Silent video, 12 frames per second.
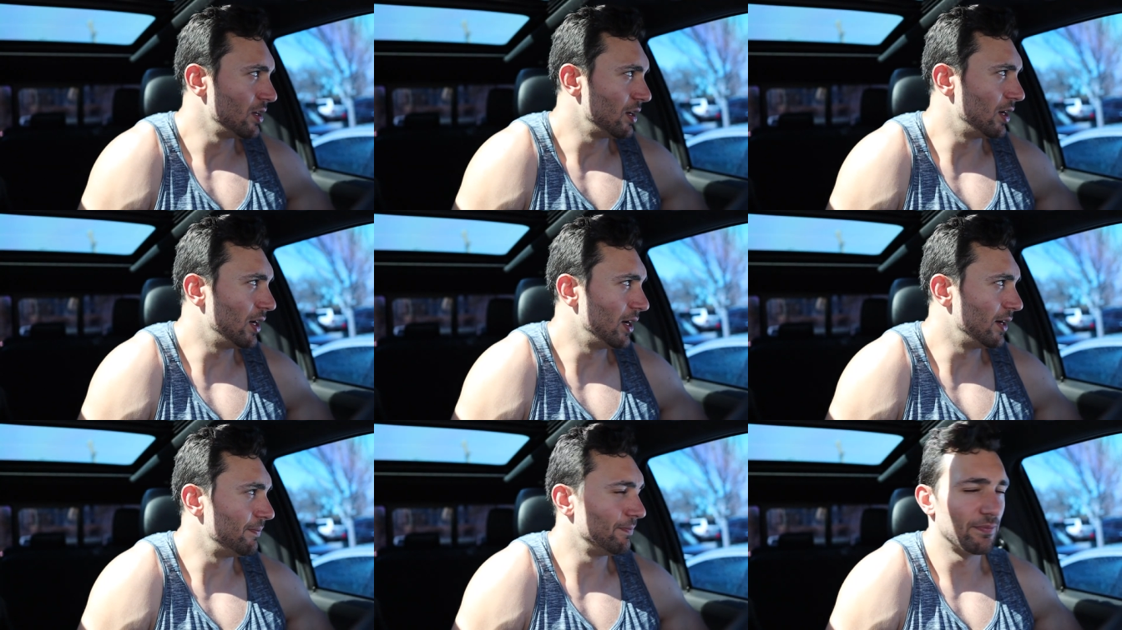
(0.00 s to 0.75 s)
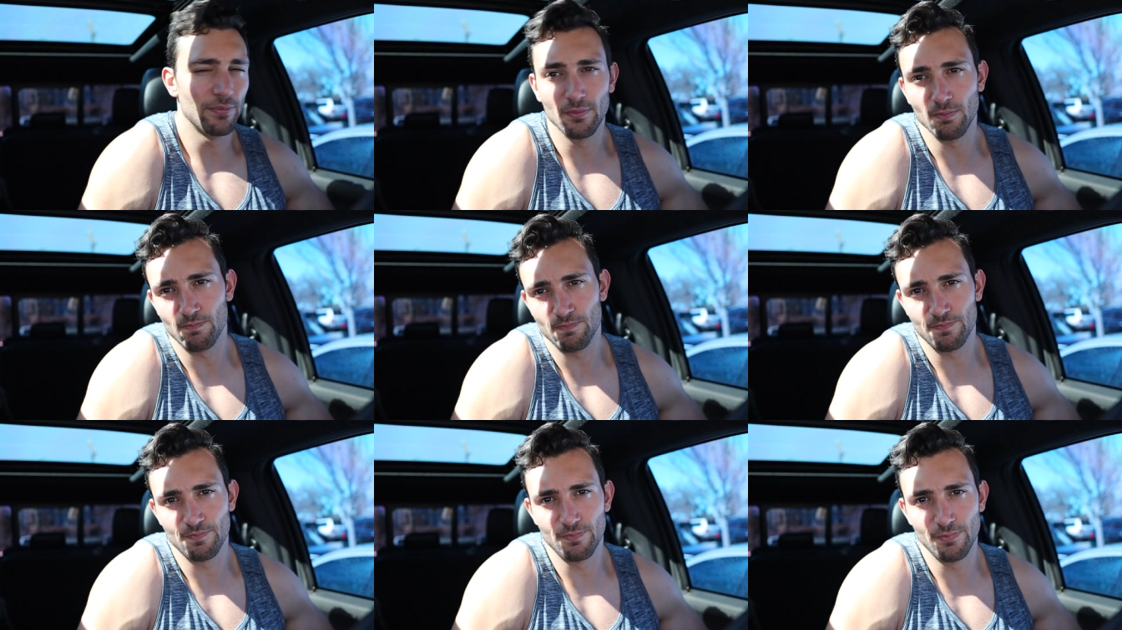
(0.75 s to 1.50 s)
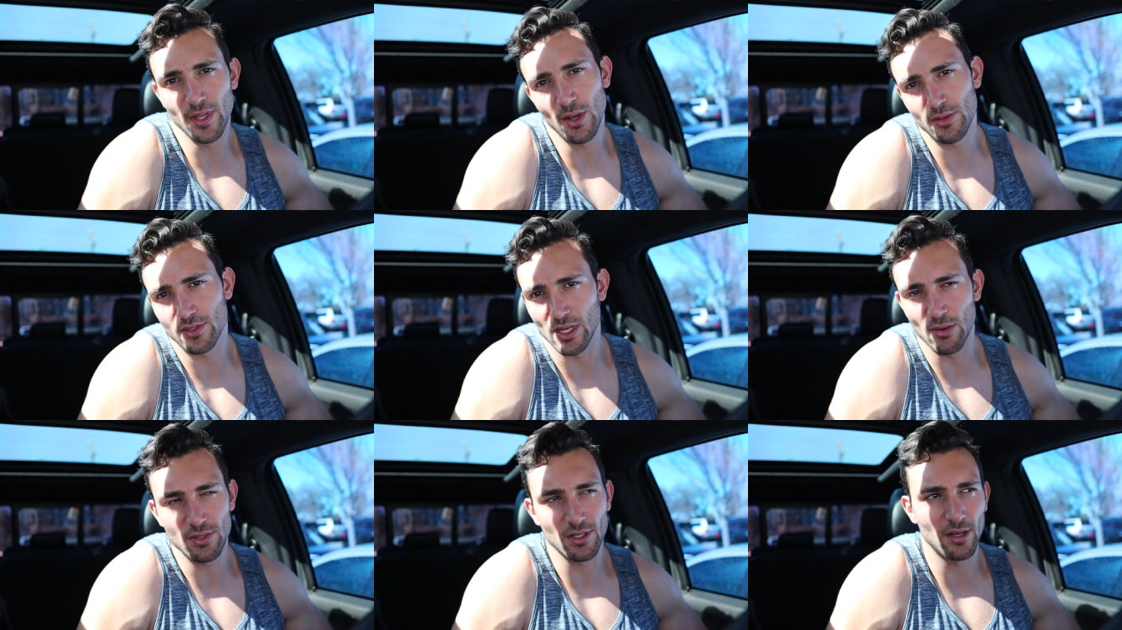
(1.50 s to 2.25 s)
Uh, it was
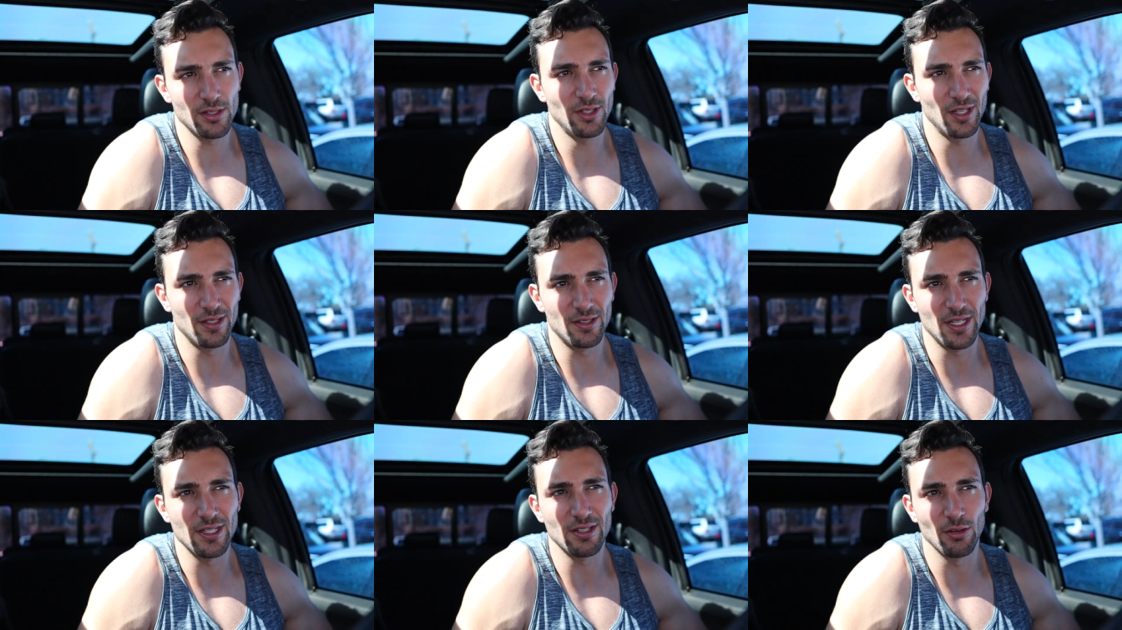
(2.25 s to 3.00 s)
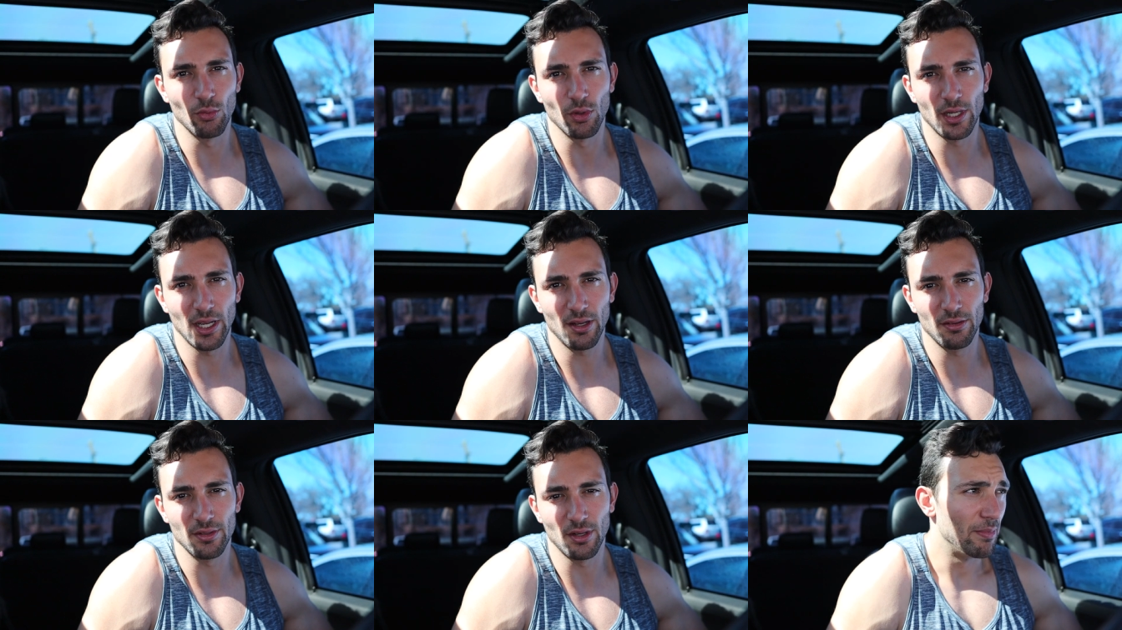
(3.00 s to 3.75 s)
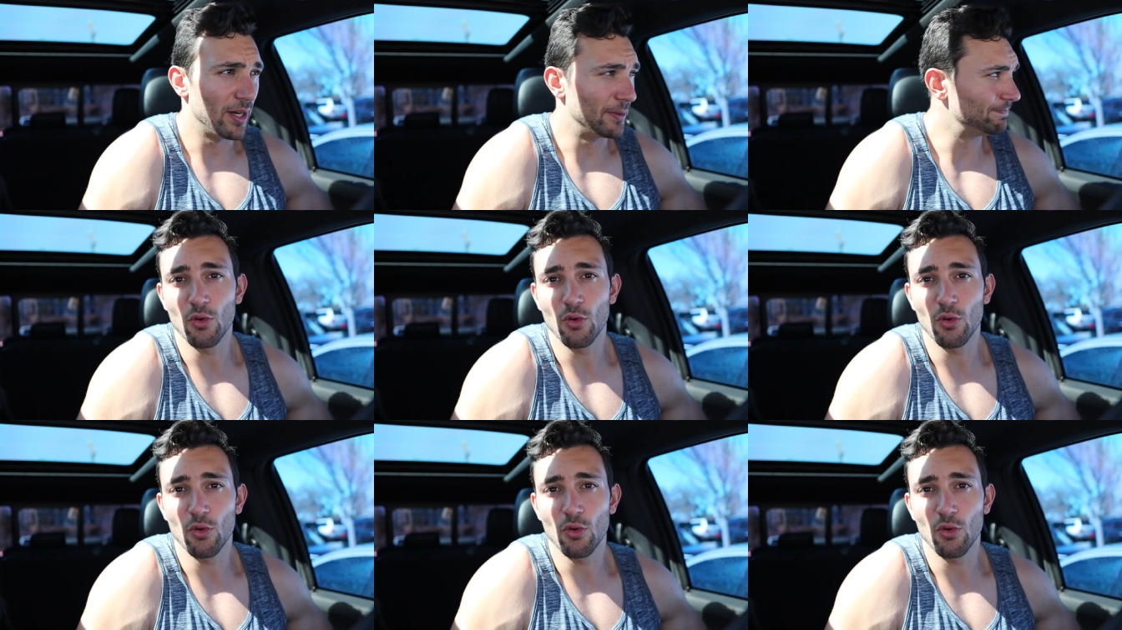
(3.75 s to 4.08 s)
it was honestly a decent workout, but